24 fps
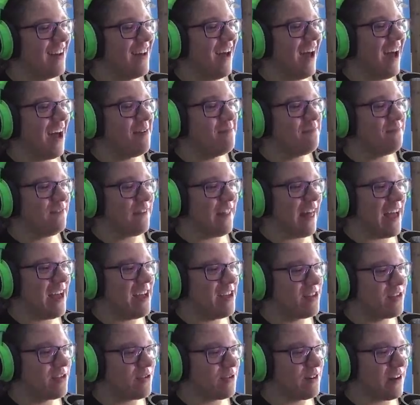I'm
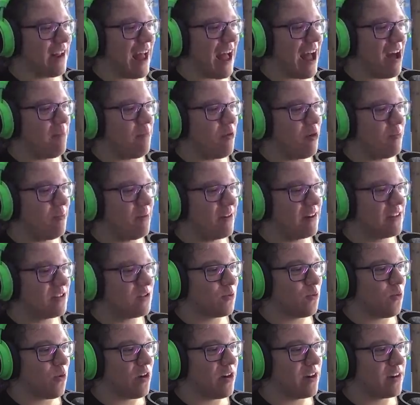flying through the ammo, but it's
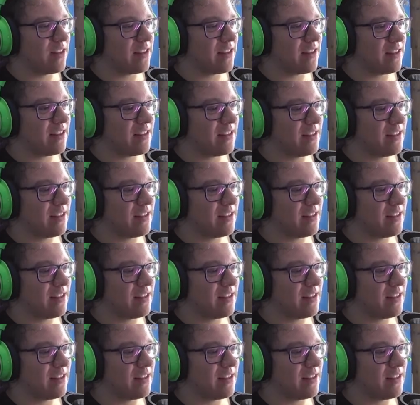worth it.